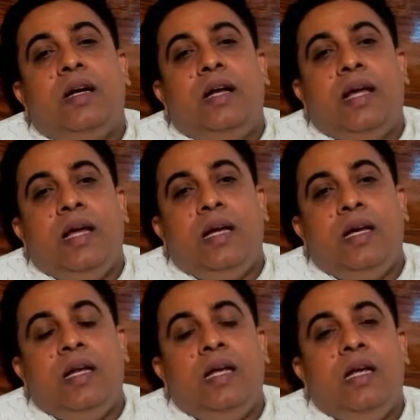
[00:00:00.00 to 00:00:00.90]

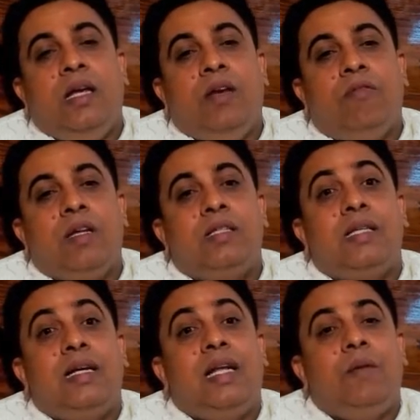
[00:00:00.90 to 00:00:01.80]
deity in your
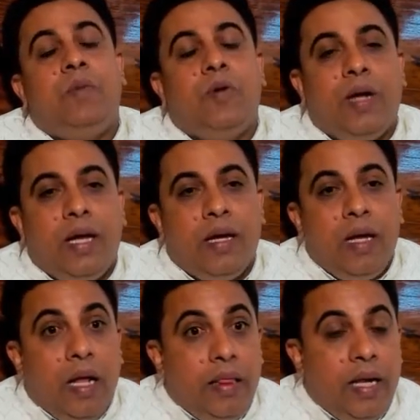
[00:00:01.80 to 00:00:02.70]
subtle body,
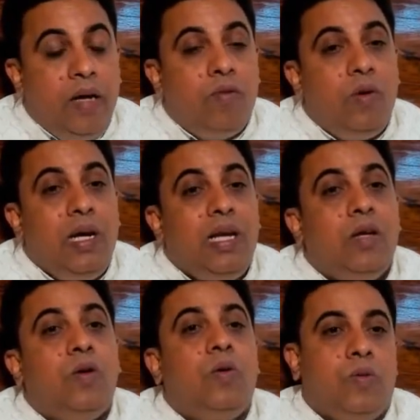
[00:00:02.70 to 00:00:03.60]
then only
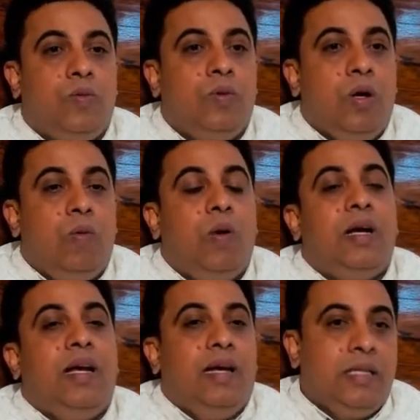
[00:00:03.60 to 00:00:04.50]
know
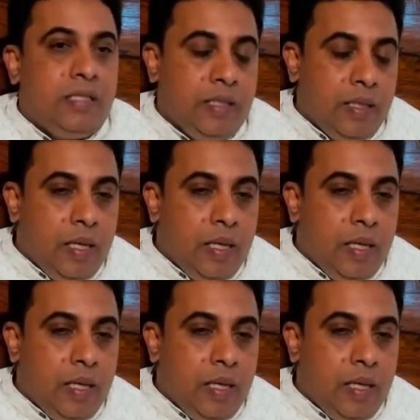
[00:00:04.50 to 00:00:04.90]
what it is.